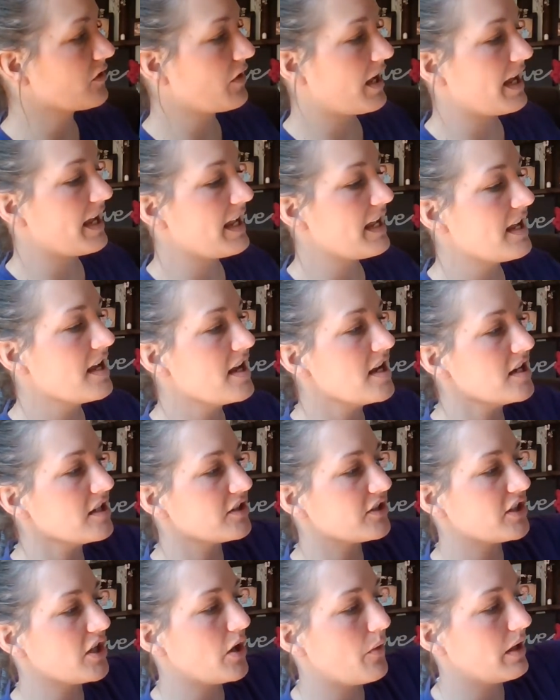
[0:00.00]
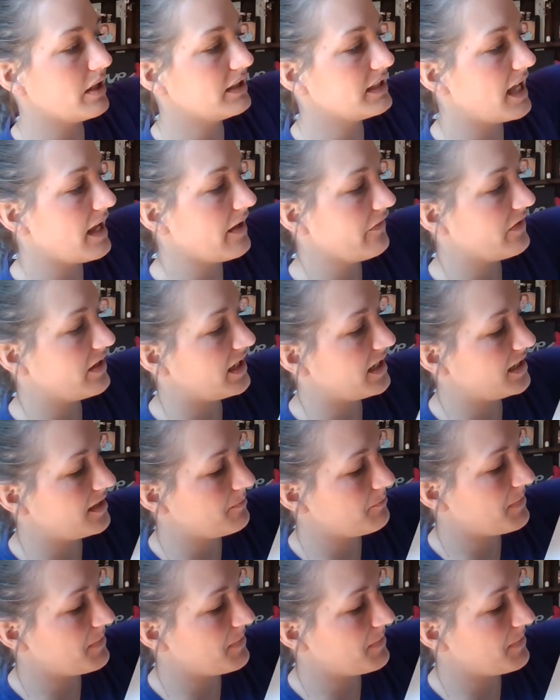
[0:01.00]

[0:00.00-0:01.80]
Okay, so 11